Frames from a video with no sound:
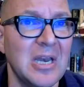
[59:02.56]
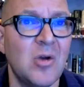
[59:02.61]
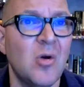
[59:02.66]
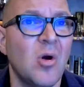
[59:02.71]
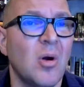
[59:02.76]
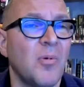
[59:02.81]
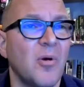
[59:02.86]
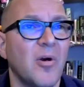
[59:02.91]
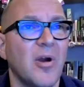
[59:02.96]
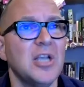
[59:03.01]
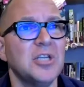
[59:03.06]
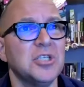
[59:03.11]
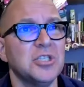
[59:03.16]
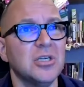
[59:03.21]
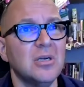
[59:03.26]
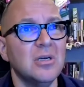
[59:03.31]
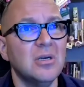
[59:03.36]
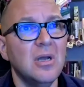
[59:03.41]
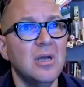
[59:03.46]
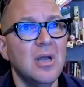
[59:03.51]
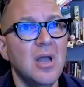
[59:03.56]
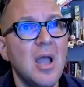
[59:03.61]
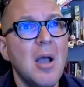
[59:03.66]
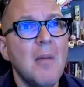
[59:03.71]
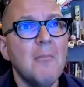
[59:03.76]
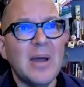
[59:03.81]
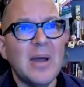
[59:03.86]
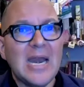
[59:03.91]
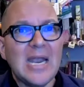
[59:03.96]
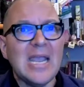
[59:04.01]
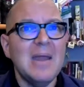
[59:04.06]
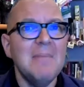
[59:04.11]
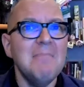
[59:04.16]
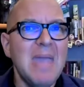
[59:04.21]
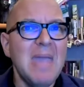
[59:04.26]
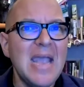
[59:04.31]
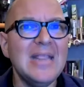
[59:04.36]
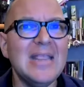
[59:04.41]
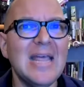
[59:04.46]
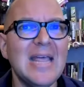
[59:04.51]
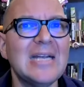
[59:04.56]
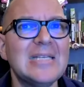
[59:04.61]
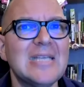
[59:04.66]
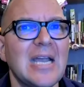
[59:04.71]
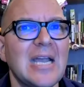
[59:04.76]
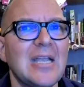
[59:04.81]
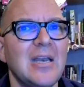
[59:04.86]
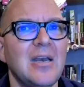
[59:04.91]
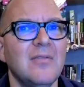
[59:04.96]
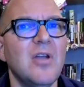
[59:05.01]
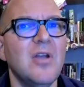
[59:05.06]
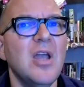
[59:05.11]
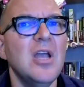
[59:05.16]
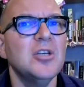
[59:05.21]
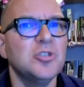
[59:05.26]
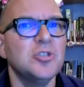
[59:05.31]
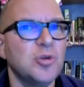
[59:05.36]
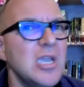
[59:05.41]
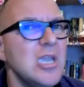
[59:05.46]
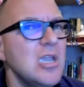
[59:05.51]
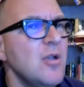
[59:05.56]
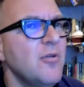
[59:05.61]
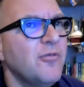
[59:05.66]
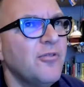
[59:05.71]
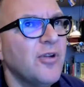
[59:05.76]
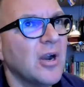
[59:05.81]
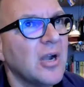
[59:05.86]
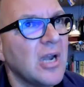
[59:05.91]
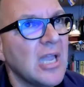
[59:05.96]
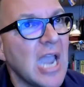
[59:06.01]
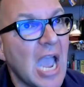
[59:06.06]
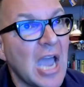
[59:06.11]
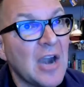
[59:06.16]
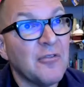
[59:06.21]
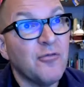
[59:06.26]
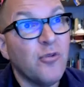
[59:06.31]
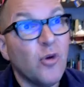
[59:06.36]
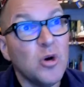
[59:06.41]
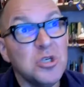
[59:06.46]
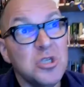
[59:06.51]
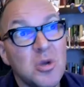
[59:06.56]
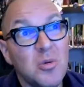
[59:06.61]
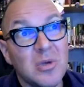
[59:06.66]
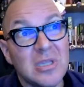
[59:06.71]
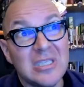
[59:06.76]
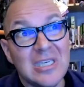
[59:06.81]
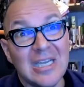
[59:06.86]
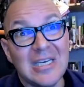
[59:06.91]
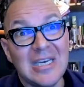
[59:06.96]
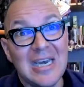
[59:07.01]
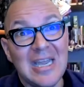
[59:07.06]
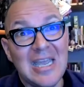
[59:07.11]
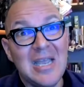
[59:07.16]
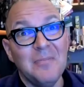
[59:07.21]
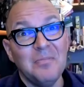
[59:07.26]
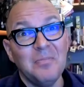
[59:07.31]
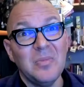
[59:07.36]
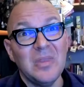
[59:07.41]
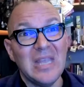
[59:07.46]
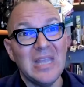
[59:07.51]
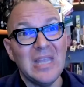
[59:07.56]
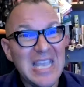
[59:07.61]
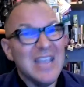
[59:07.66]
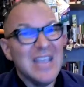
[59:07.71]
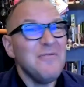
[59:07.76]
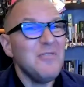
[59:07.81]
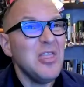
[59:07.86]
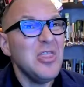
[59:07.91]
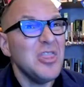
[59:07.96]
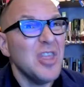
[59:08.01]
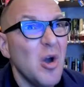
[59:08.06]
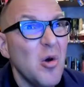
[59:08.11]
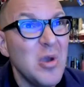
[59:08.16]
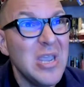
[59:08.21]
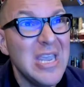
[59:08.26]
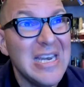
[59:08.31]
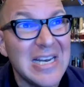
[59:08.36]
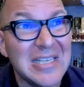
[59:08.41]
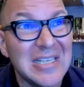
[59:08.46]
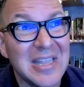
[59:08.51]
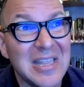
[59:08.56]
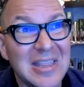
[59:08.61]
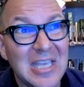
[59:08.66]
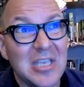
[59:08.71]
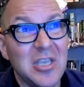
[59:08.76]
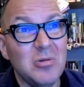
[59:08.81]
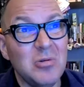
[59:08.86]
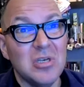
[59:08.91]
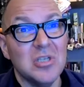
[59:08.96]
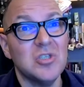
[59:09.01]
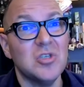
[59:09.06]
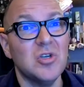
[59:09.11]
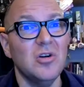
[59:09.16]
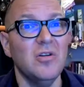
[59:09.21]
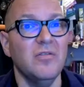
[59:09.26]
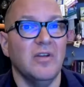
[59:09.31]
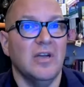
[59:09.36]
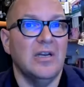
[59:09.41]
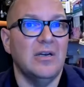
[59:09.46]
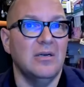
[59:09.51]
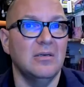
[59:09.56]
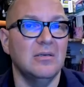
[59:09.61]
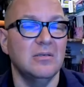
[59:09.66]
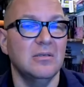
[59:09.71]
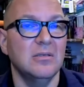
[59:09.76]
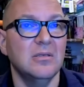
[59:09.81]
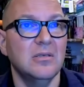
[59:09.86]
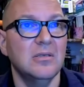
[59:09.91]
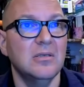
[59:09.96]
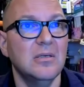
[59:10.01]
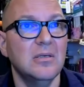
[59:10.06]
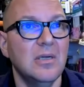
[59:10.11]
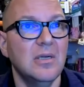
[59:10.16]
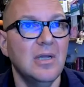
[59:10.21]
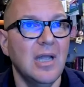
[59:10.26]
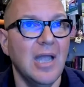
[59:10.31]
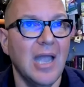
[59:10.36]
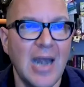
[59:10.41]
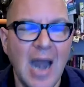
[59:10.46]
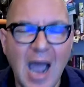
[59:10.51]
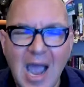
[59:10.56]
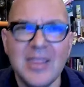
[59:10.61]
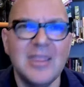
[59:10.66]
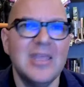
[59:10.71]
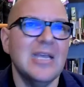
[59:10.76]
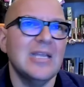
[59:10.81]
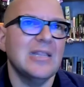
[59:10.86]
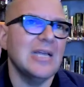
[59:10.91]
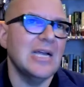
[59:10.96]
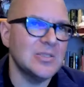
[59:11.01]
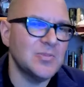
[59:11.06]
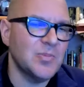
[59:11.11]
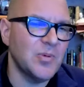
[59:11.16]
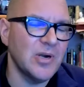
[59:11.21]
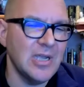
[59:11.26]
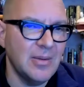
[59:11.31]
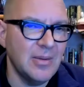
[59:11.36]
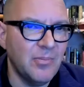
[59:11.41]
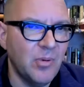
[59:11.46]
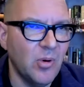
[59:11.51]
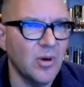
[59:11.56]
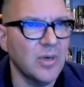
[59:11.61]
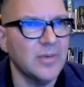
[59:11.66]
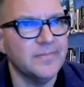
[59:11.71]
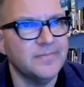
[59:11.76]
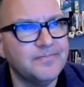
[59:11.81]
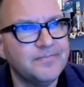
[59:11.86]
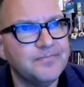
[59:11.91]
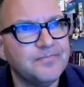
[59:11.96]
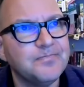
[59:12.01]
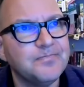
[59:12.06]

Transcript: corporation. But it can make that executive treat you fairly and afford you with dignity, even though he doesn't think you deserve it. And I think that's pretty important.